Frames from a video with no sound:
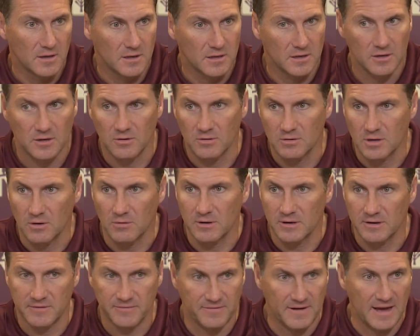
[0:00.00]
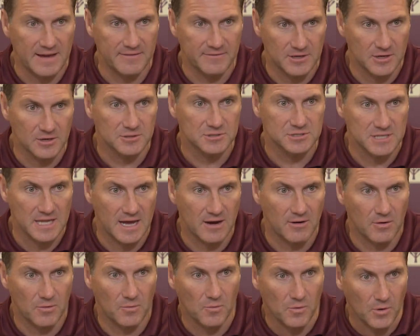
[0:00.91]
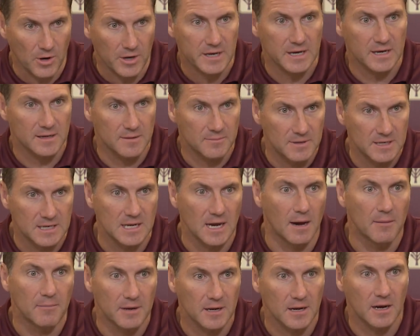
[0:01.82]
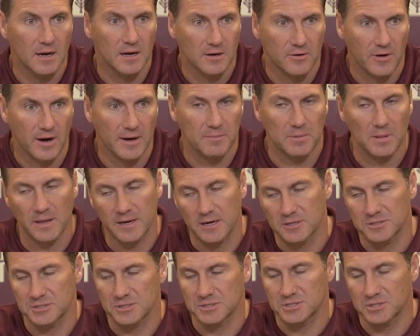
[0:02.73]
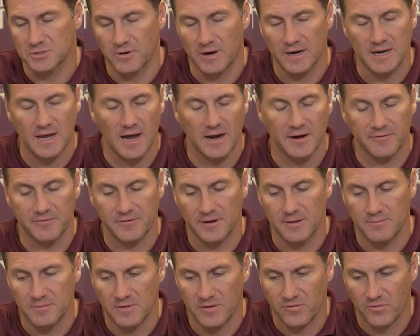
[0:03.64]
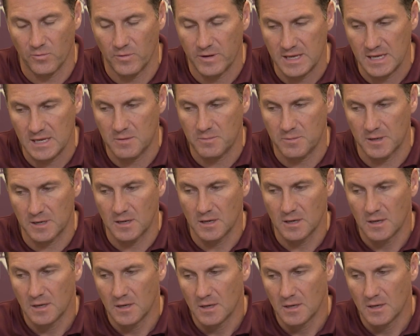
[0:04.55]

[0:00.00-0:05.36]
you know, going into 5 years now at working to become a great player. So it's a great honor for him this week. But,